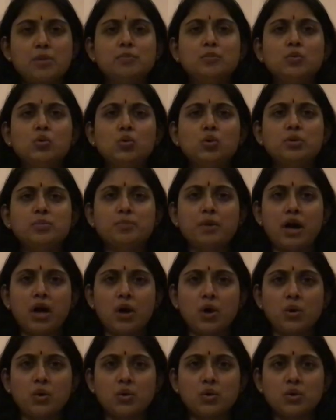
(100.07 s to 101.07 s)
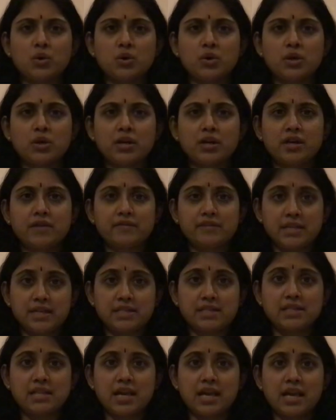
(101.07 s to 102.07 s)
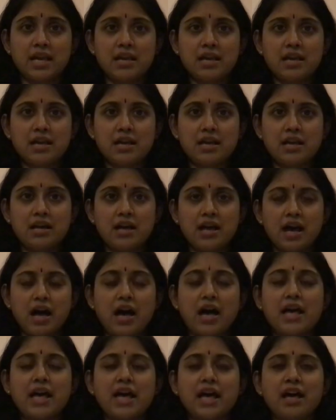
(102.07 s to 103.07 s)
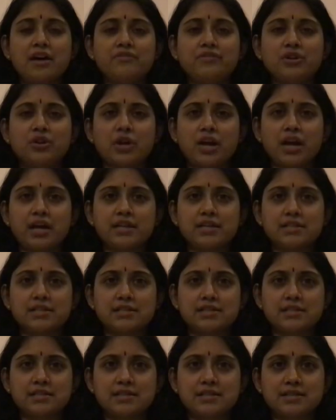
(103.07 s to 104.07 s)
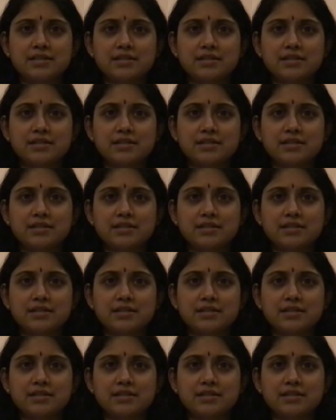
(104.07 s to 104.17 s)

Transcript: Moonbow, they say, I have your eyes.